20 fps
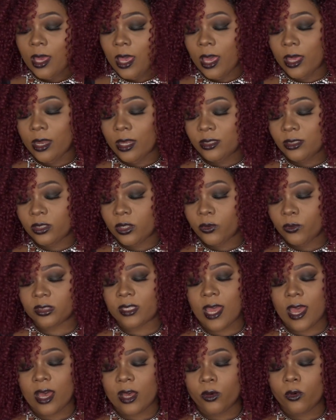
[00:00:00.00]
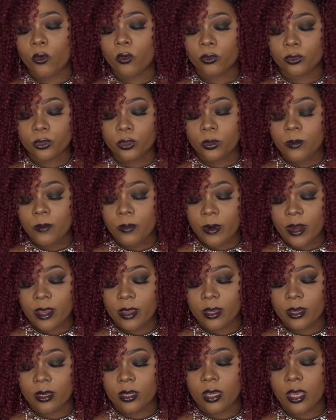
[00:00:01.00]
And it's the style Rule
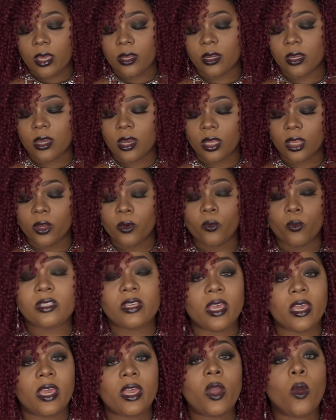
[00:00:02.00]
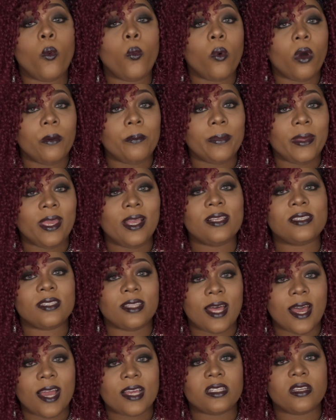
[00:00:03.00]
Breaker in the color T1B
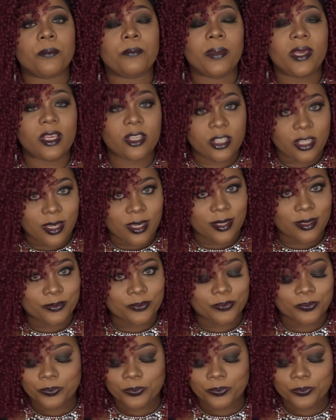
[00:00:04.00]
slash BG.